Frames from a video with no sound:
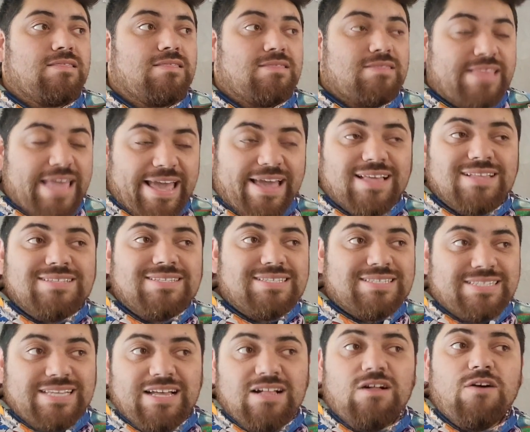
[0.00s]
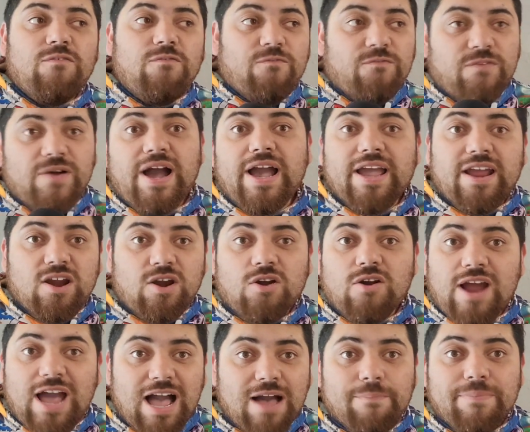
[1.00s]
they can still fire
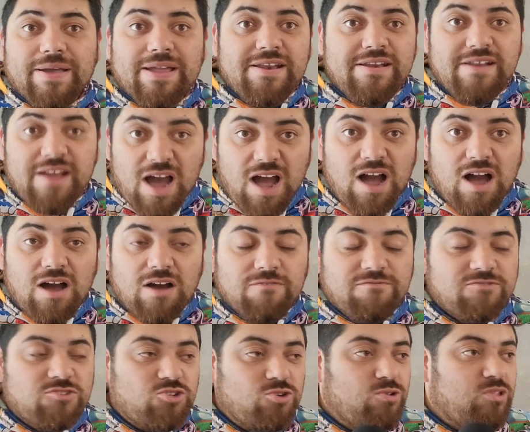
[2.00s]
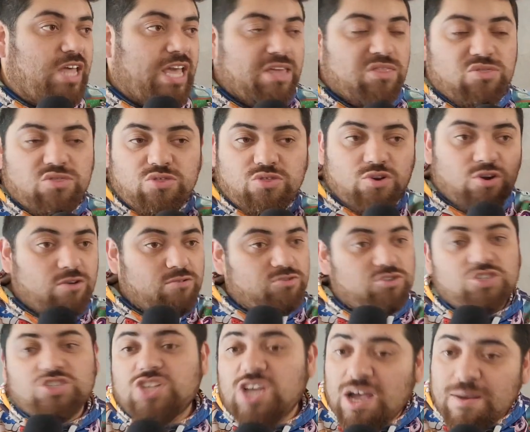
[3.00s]
her up enough to like throw
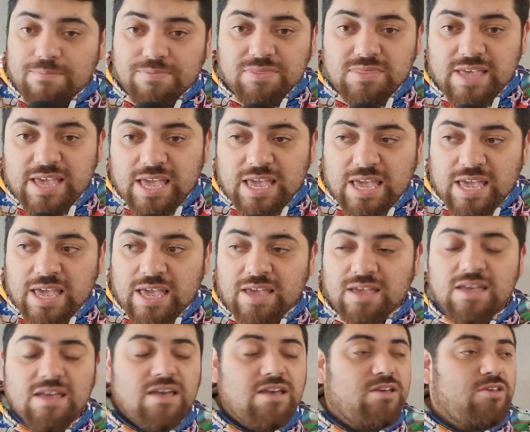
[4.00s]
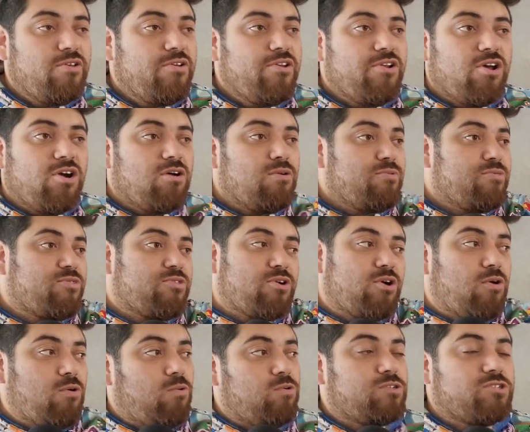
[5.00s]
something, you know,
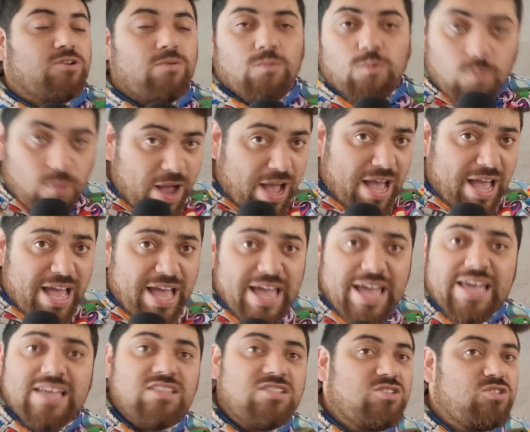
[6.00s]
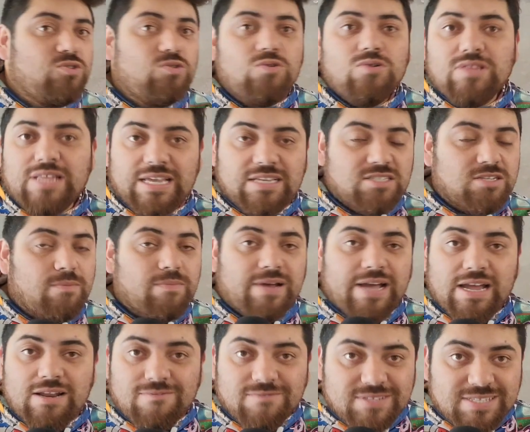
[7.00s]
throw some wine, do like some
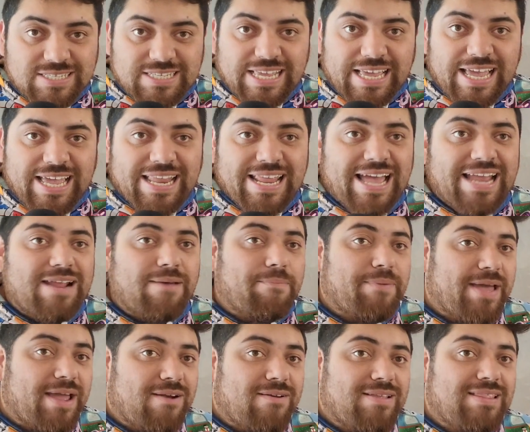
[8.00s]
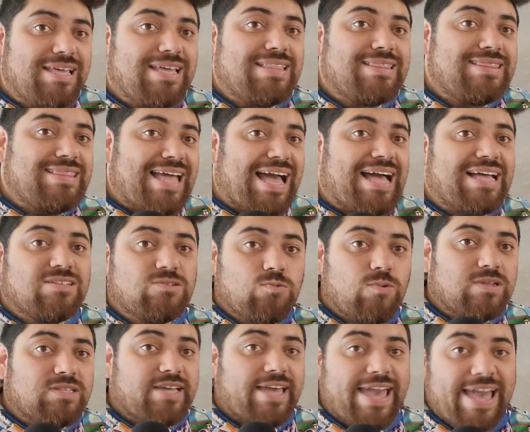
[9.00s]
kind of scene. And apparently that's
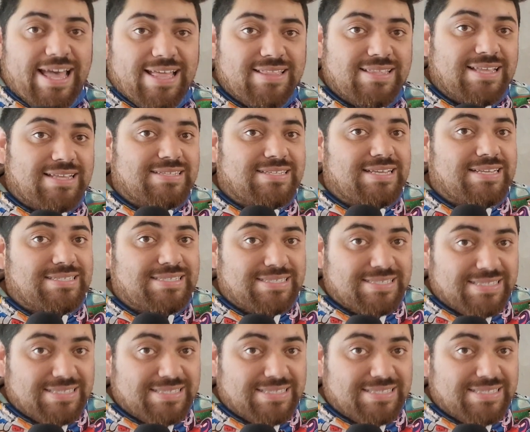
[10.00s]
what Candiace is